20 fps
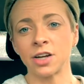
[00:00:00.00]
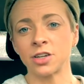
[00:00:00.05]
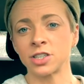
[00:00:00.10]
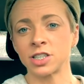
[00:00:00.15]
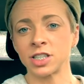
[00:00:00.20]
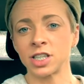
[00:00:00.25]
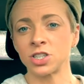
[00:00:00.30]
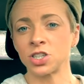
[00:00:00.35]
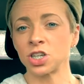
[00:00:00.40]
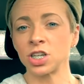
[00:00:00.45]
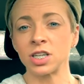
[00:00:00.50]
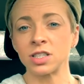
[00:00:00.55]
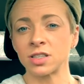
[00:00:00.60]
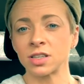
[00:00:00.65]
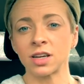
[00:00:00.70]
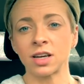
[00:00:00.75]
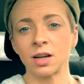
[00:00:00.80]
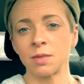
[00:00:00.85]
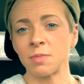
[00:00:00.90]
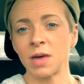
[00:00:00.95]
your decision
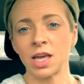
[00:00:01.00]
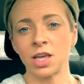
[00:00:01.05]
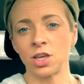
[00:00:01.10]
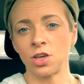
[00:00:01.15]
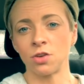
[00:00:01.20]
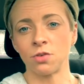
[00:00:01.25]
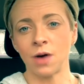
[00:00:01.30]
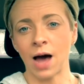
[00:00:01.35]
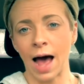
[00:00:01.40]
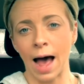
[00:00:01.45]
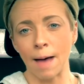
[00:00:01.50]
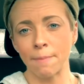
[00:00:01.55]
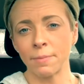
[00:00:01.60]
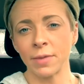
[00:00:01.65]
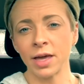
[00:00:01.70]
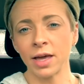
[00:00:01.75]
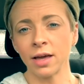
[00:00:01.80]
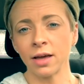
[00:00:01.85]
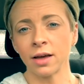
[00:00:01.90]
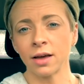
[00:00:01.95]
isn't gonna make you
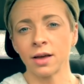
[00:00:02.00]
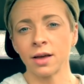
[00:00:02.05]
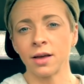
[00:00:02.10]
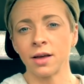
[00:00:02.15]
happy,